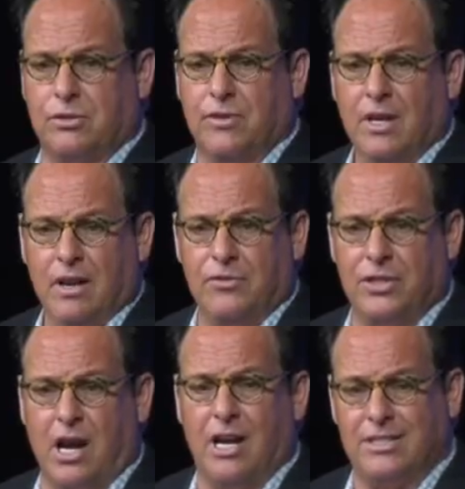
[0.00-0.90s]
of, of
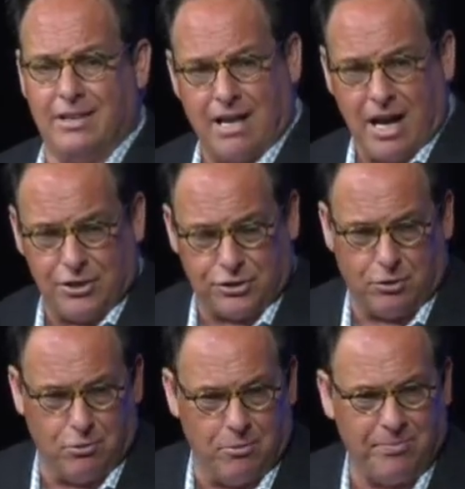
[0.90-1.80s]
signs. Now, in high
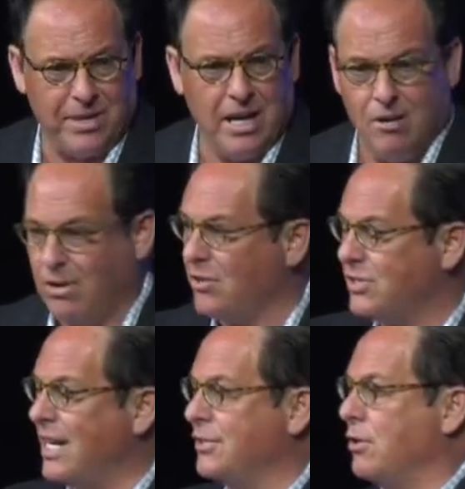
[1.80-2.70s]
school, when I was
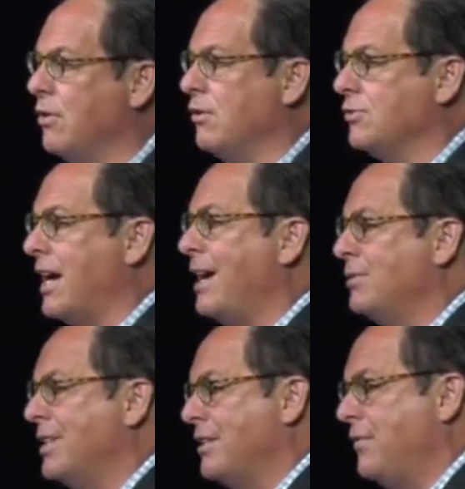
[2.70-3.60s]
dating girls, I
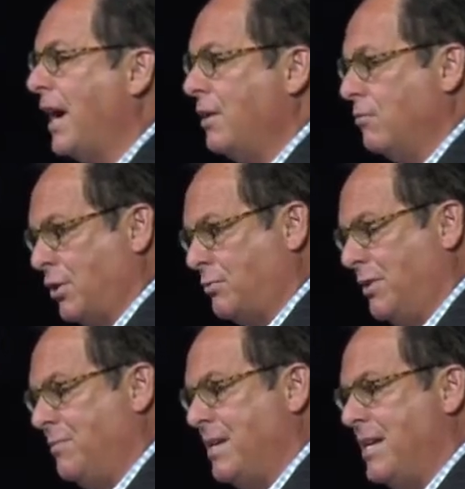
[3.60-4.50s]
would take fireworks
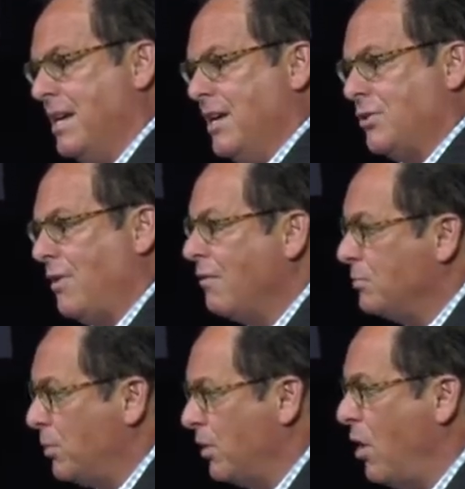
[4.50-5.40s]
with me, so I would
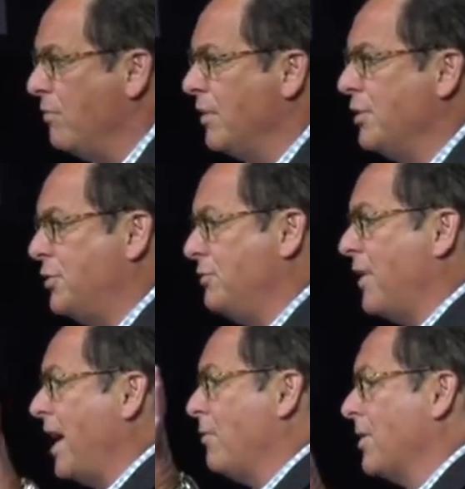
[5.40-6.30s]
pull over and shoot
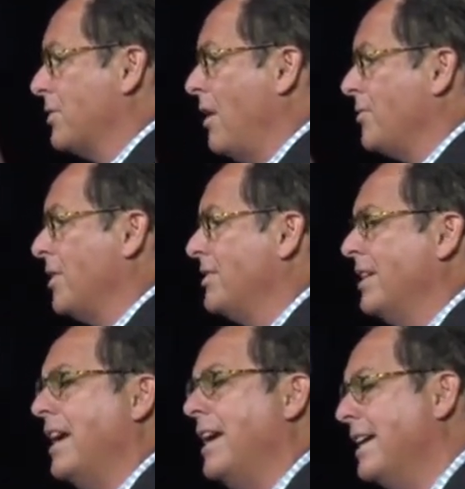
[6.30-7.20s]
fireworks off. So I'd
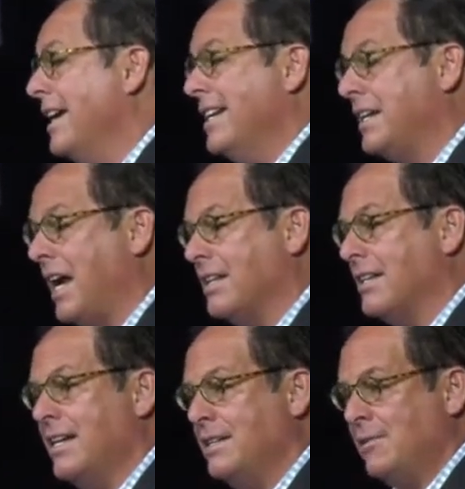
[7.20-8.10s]
say, hey, you can't
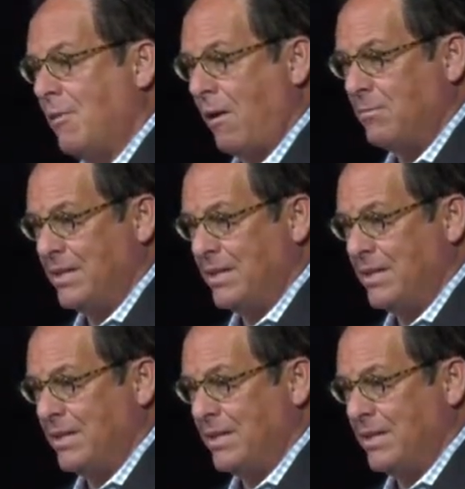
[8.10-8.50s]
say you didn't go out with